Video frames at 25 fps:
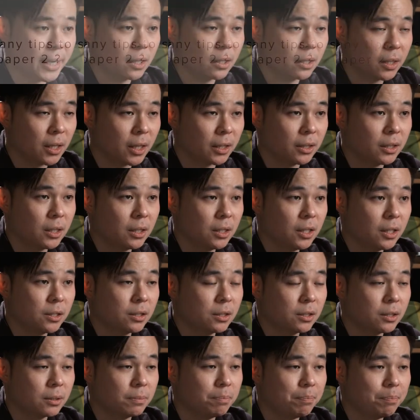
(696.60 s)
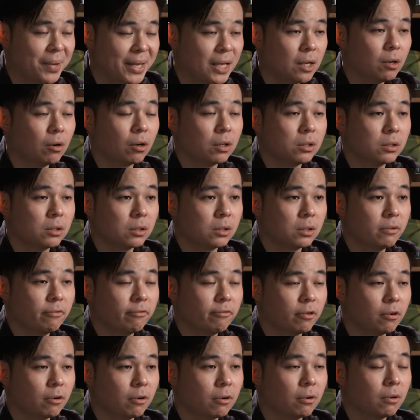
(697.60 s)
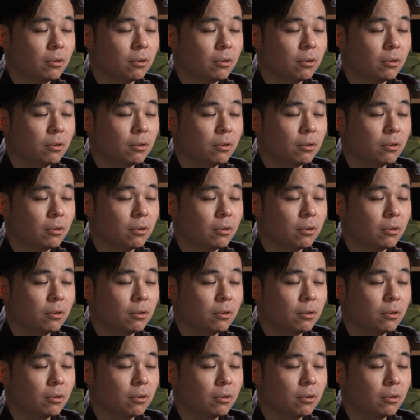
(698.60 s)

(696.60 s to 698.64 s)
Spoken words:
I think this is a main concern for